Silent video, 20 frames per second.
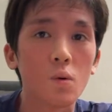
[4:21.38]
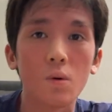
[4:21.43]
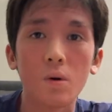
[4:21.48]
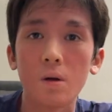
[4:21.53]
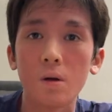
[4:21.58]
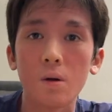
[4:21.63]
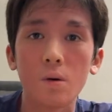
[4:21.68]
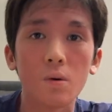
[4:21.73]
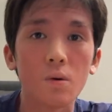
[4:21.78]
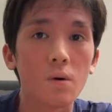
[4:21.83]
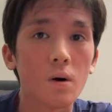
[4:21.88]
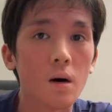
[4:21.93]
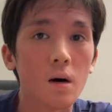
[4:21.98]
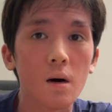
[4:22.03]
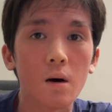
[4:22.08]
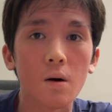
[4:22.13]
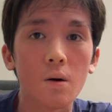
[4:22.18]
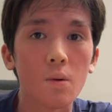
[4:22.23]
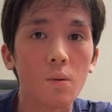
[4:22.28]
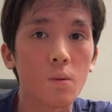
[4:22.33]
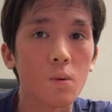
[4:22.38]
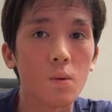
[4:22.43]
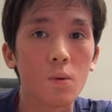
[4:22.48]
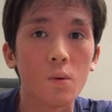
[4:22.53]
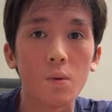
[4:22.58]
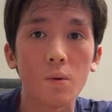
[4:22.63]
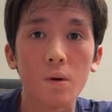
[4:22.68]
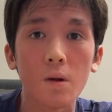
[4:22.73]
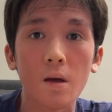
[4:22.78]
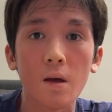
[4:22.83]
couldn't go out
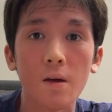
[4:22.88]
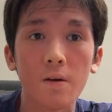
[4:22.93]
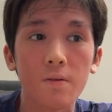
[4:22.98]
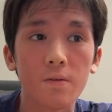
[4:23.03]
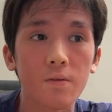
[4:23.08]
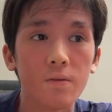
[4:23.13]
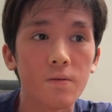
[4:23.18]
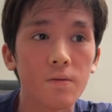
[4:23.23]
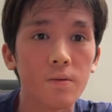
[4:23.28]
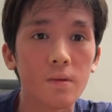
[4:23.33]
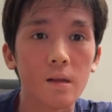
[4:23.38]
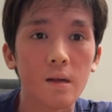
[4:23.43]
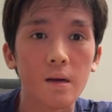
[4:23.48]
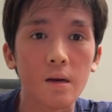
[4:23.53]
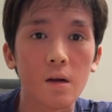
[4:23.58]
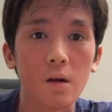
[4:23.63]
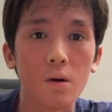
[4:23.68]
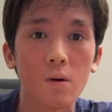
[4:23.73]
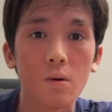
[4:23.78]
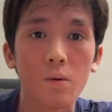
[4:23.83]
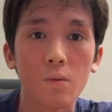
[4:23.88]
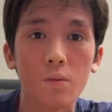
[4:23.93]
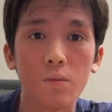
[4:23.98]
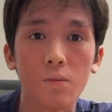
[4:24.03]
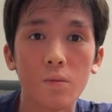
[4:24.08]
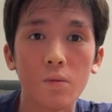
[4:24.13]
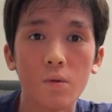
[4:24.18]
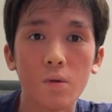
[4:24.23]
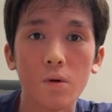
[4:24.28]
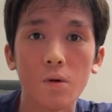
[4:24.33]
couldn't have like
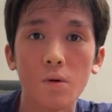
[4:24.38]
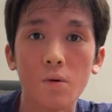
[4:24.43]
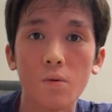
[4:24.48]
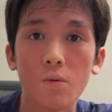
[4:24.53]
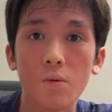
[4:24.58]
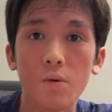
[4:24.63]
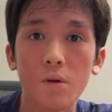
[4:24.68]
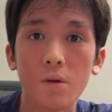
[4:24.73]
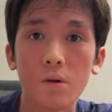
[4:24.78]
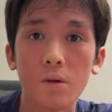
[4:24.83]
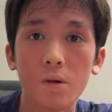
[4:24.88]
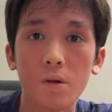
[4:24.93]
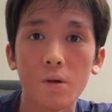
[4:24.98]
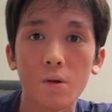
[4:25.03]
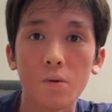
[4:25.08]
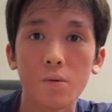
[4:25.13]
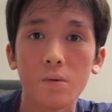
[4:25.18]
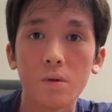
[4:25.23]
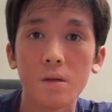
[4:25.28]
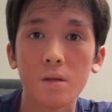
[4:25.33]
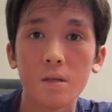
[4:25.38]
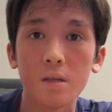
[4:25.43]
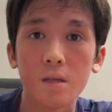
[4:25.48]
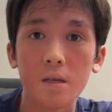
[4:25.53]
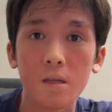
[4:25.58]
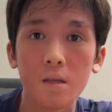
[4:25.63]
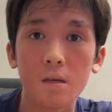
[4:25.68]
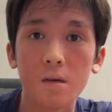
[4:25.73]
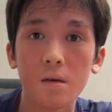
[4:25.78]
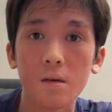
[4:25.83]
reunion
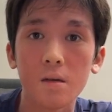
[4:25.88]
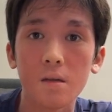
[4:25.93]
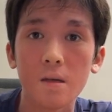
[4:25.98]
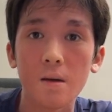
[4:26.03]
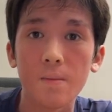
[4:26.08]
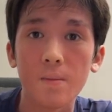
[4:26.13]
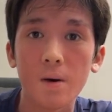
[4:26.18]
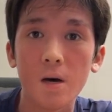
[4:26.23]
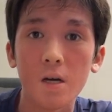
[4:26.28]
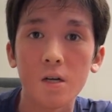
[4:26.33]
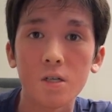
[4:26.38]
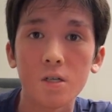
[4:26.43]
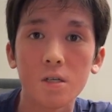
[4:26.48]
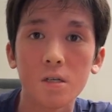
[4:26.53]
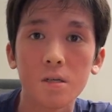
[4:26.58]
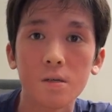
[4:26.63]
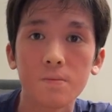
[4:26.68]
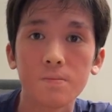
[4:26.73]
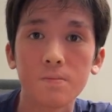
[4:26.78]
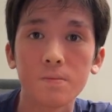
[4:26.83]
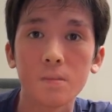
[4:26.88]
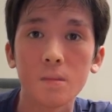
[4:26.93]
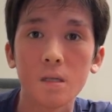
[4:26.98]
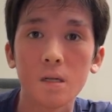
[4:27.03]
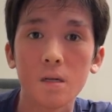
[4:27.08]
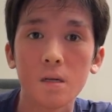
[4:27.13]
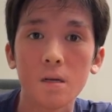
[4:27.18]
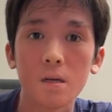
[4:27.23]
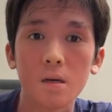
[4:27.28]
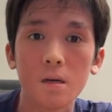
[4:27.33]
dinner that much
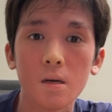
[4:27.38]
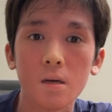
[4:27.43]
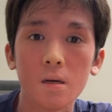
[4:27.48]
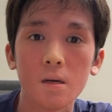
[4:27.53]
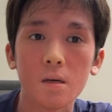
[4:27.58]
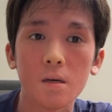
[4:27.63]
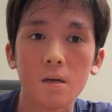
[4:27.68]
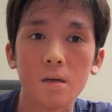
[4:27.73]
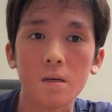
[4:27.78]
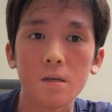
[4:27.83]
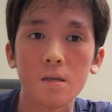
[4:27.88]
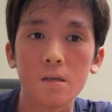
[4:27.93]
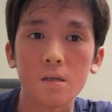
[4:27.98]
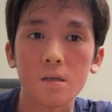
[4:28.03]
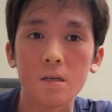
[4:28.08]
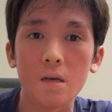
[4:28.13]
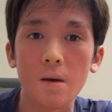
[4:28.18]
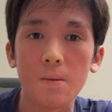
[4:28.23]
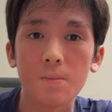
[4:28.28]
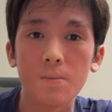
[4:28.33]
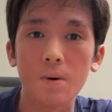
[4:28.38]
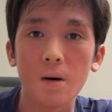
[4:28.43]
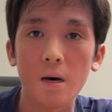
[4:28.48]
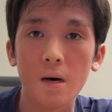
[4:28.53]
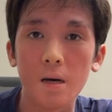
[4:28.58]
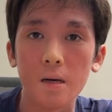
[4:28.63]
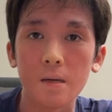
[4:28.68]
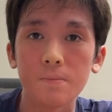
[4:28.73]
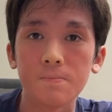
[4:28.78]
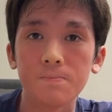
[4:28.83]
it's a sad
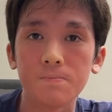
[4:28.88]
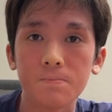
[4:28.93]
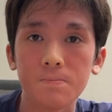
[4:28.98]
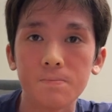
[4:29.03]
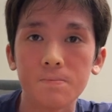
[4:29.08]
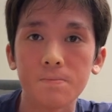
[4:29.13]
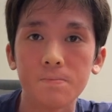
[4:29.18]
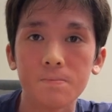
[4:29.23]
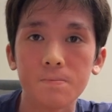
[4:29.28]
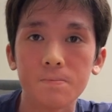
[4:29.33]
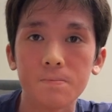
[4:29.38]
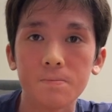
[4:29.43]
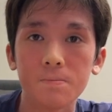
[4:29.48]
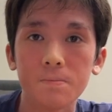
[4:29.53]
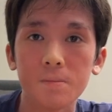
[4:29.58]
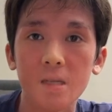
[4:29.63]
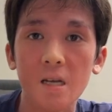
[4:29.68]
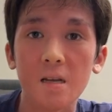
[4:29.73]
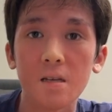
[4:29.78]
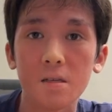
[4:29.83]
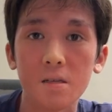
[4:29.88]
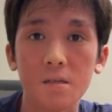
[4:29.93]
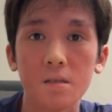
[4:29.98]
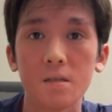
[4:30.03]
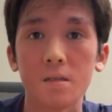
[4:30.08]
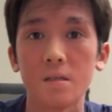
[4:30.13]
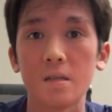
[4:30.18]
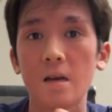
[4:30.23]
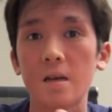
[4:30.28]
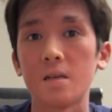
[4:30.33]
part that is
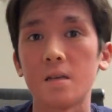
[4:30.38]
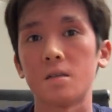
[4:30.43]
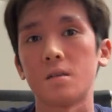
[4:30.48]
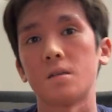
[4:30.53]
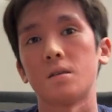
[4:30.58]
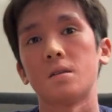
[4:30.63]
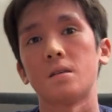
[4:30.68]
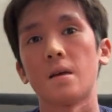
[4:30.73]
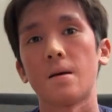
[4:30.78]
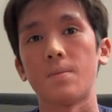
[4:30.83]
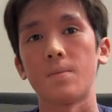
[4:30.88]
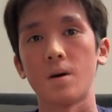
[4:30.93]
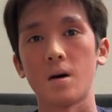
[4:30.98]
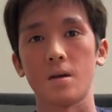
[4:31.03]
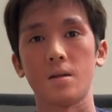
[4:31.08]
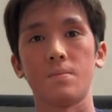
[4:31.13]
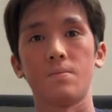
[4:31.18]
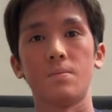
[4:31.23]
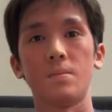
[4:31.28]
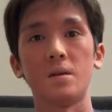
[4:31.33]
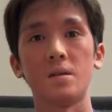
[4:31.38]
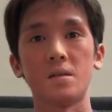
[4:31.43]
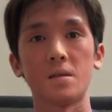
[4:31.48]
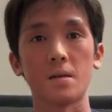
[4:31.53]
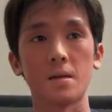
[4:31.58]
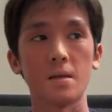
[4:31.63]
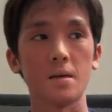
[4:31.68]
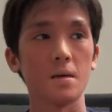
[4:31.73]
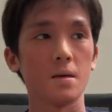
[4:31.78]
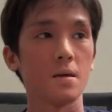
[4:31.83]
that is the sad part
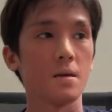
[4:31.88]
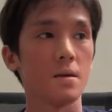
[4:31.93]
basically